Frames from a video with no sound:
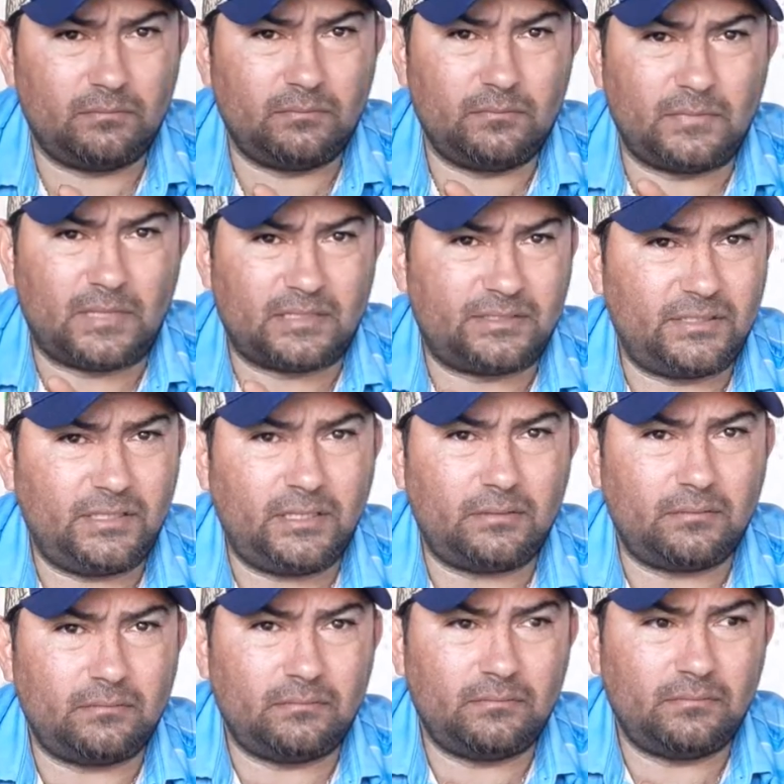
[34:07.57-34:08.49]
That's
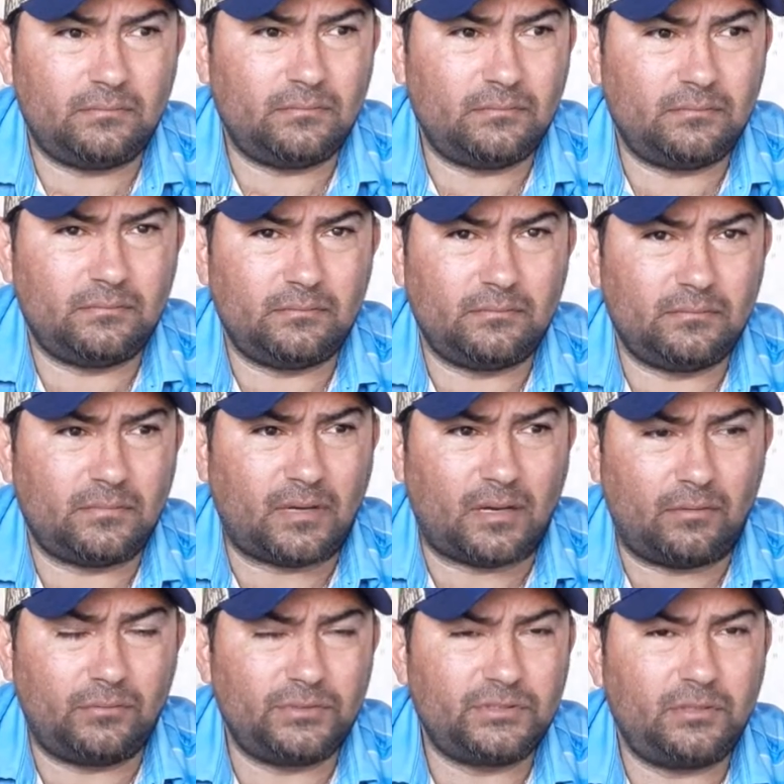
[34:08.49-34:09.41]
it.
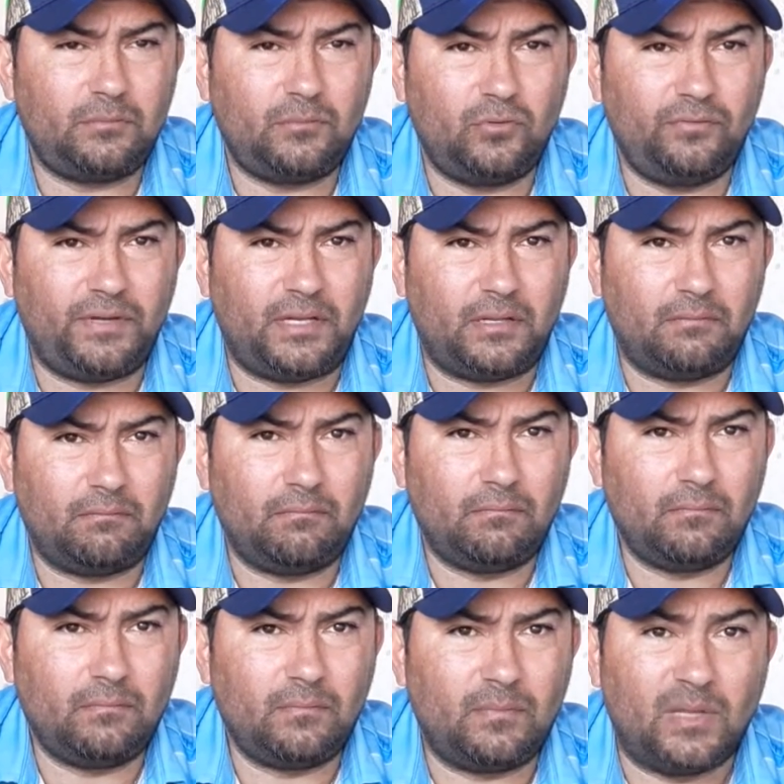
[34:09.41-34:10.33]
I wasn't moving.
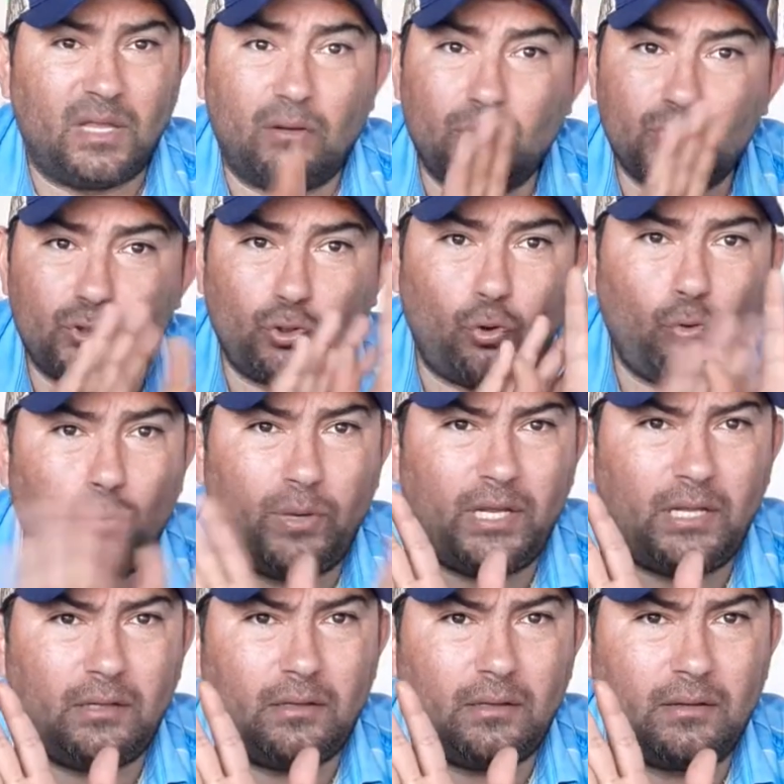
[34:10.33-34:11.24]
There was no
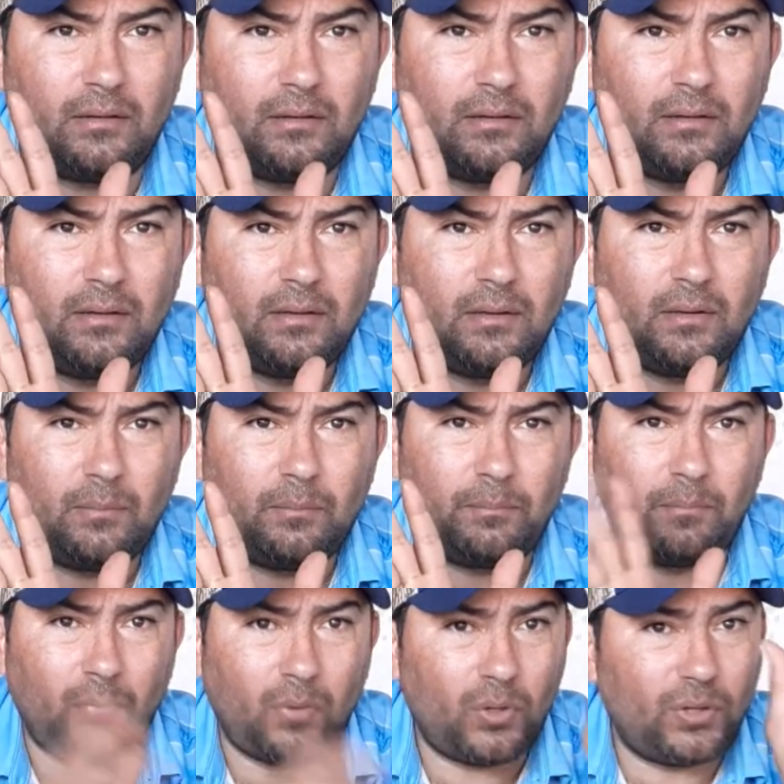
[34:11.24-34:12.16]
wind.
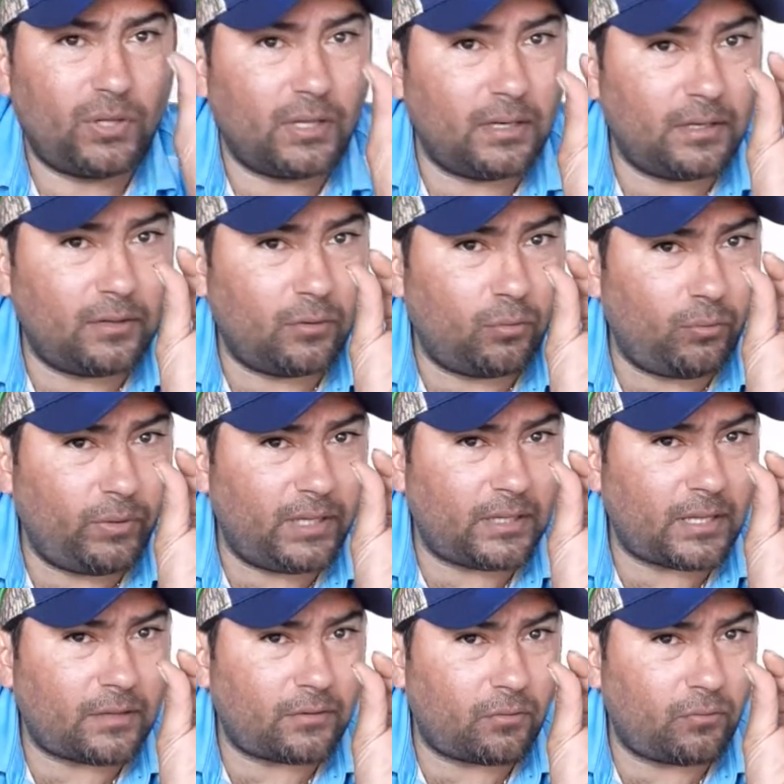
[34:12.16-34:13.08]
The little wind
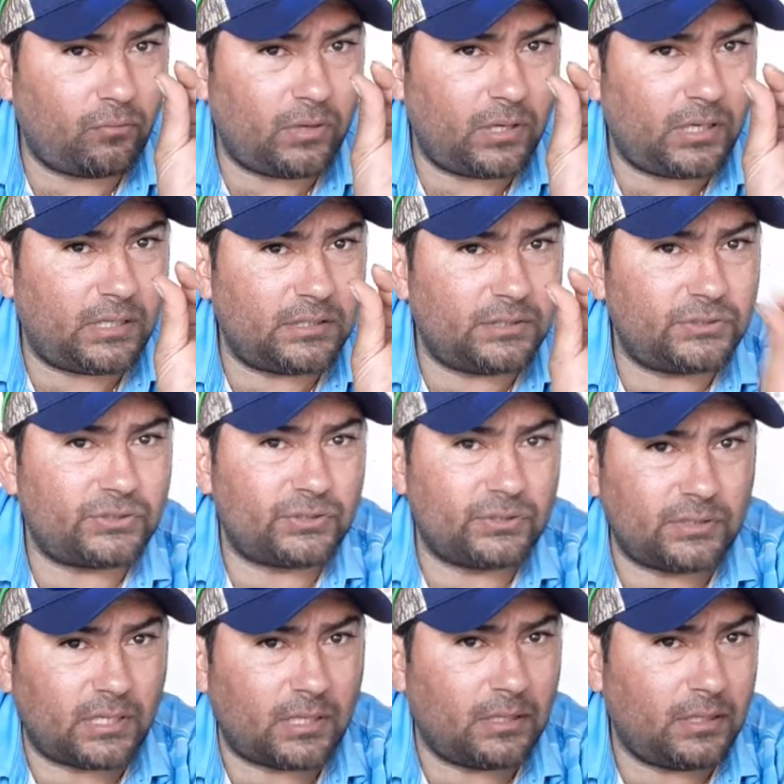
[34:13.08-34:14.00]
that there was,
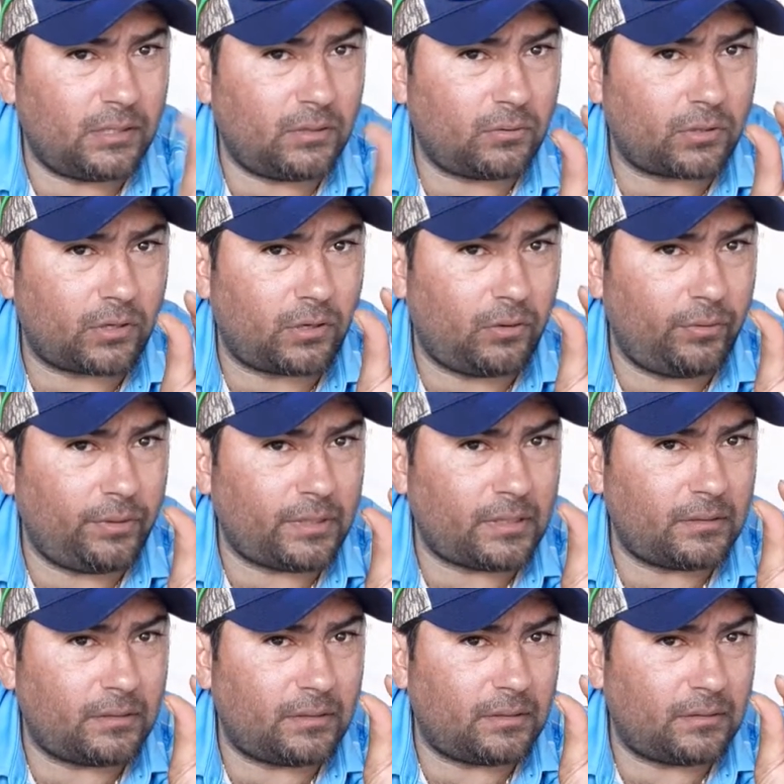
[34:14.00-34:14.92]
the little current
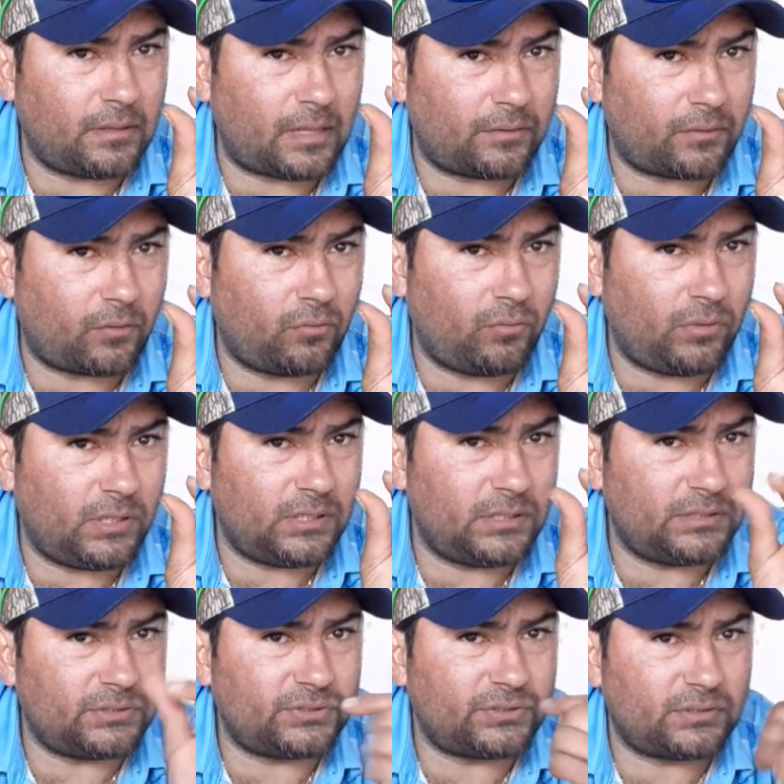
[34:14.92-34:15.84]
that there
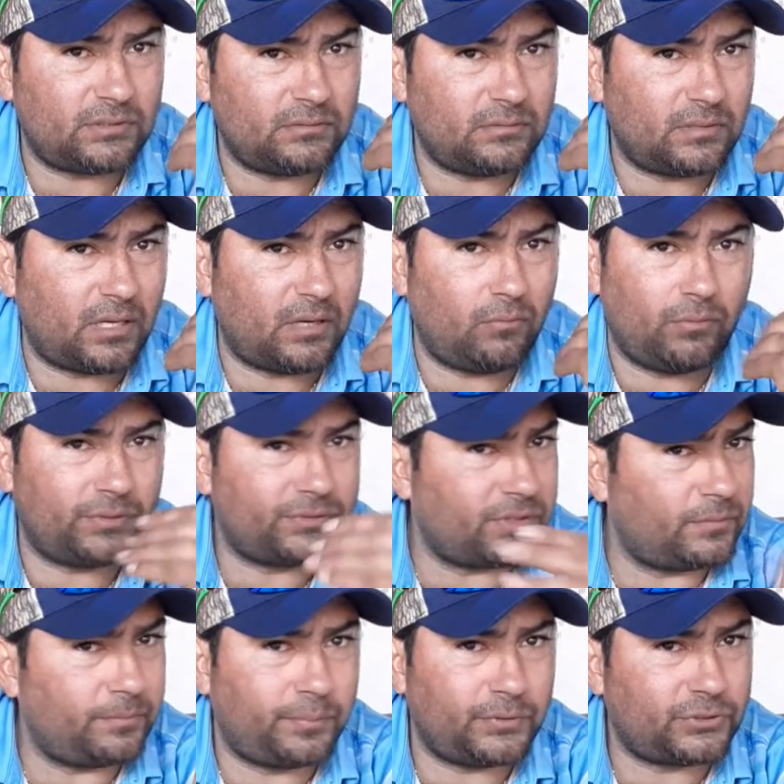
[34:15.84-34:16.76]
was, it
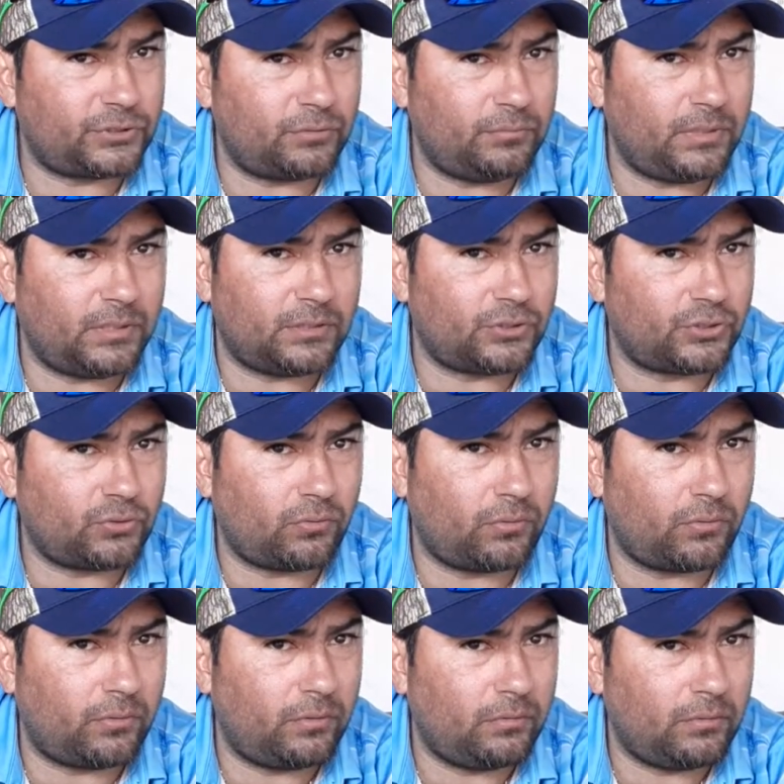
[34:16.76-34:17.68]
wasn't pushing me to
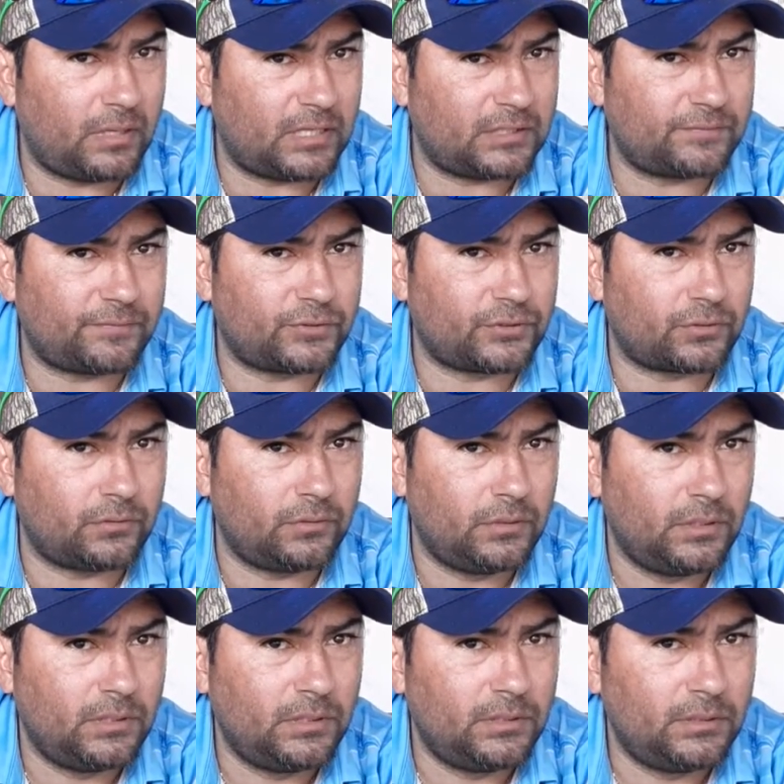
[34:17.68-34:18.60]
shore. That's for sure.
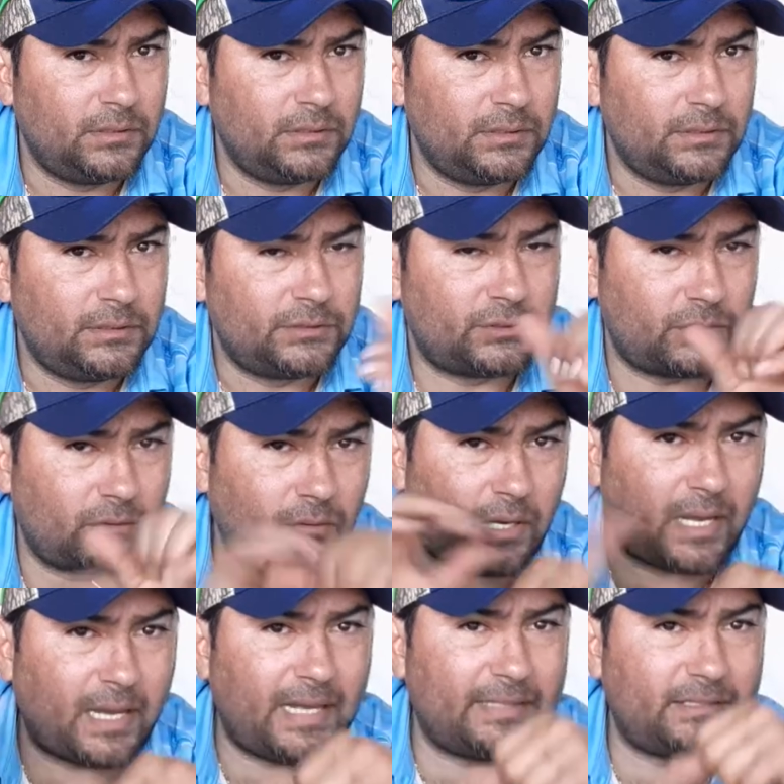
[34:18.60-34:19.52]
So
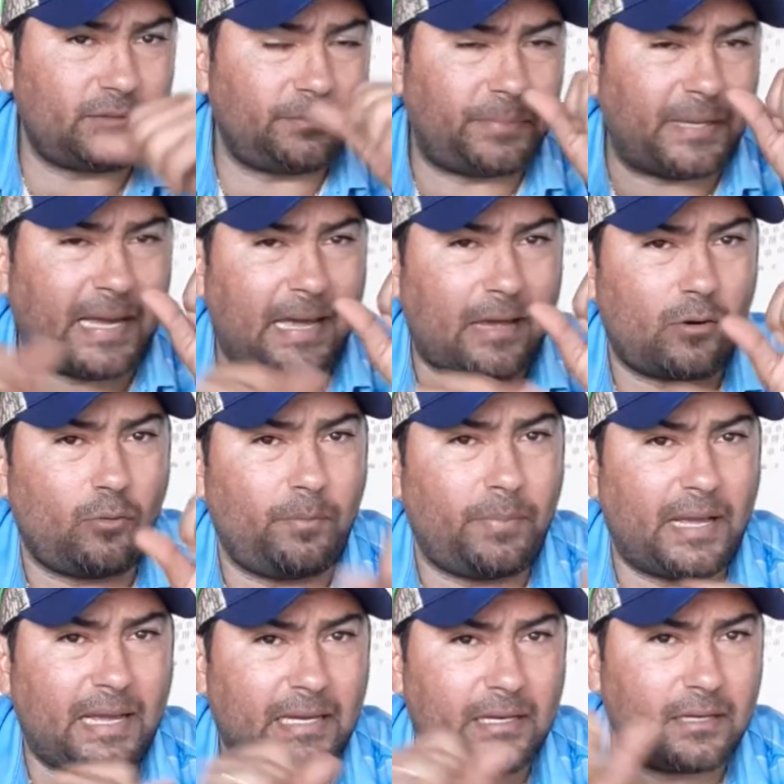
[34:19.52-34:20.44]
I had to paddle
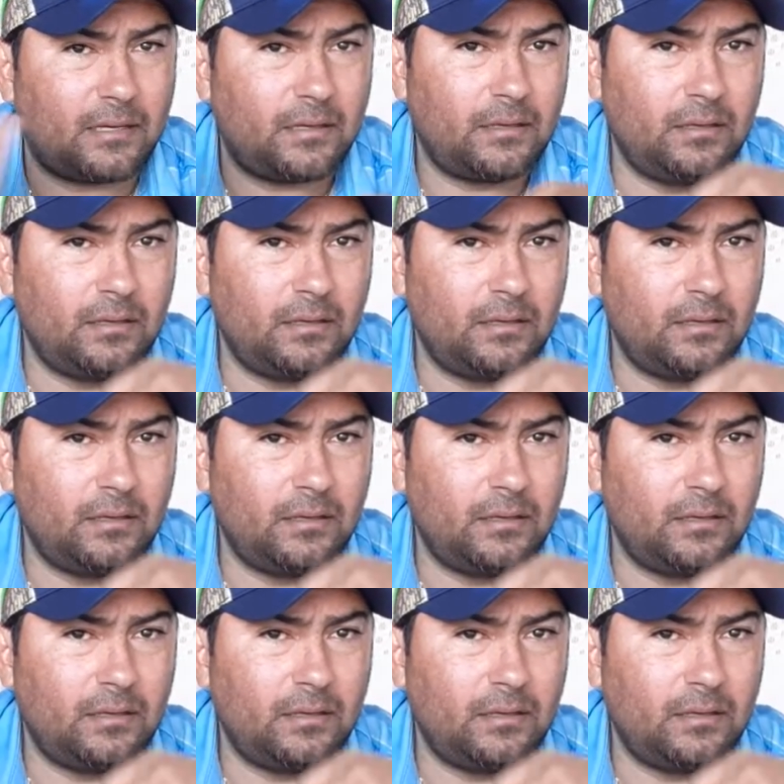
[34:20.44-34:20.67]
back.